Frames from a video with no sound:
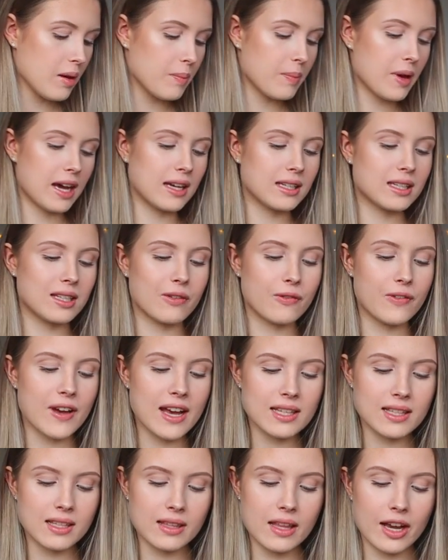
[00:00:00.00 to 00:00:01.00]
But the
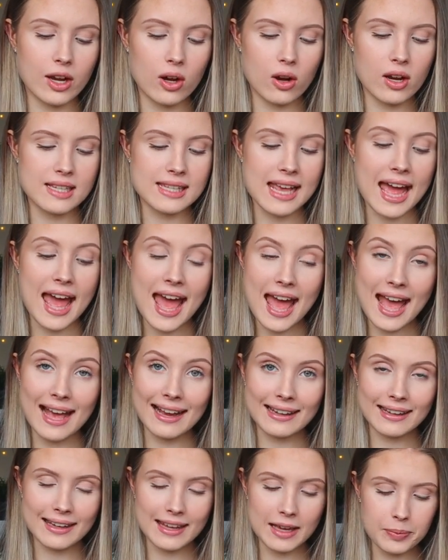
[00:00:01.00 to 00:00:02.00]
first thing that I got is a hair
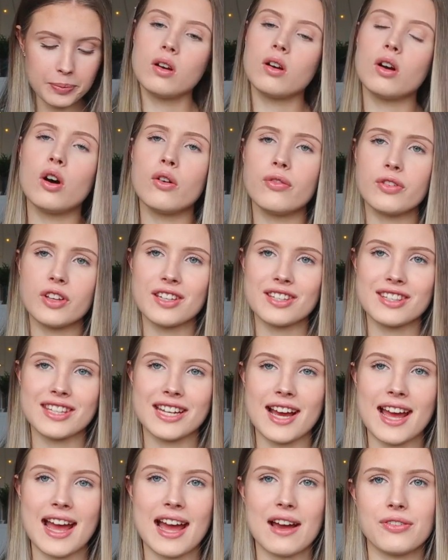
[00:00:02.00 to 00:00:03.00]
clip.
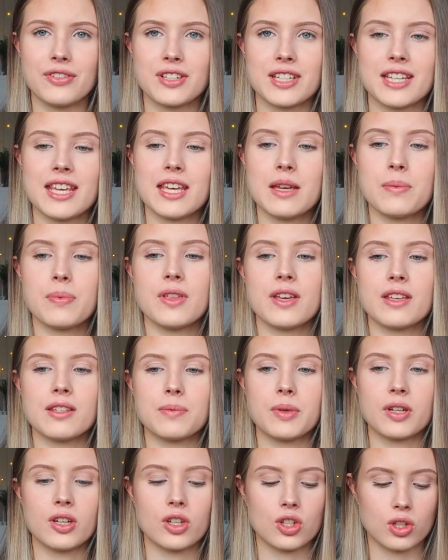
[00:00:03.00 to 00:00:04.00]
Obviously I have to keep this
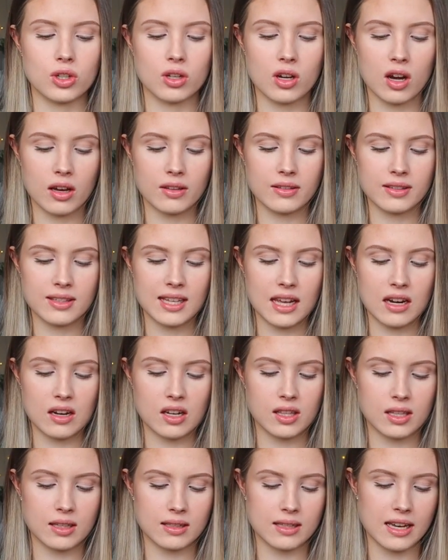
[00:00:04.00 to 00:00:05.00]
because you can't send
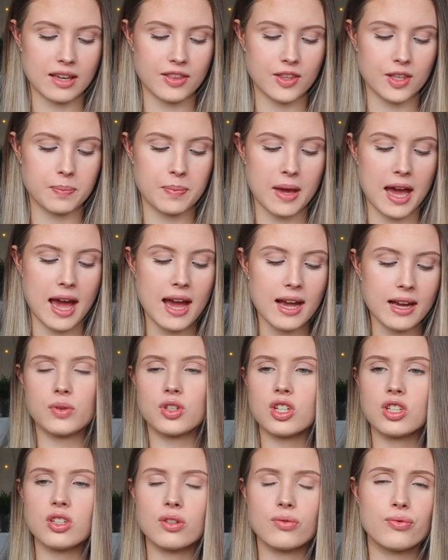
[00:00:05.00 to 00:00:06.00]
things like this back. It was
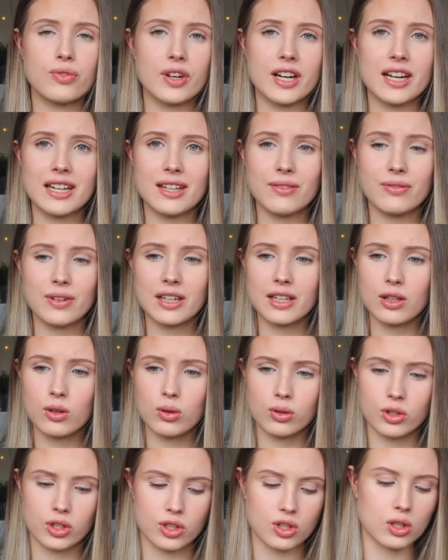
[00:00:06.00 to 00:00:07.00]
just a really
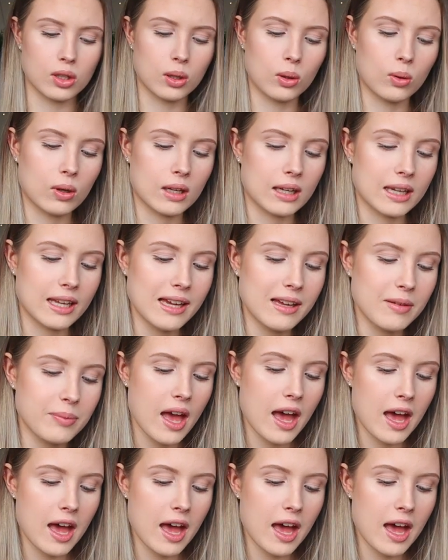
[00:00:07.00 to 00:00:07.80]
gorgeous claw clip.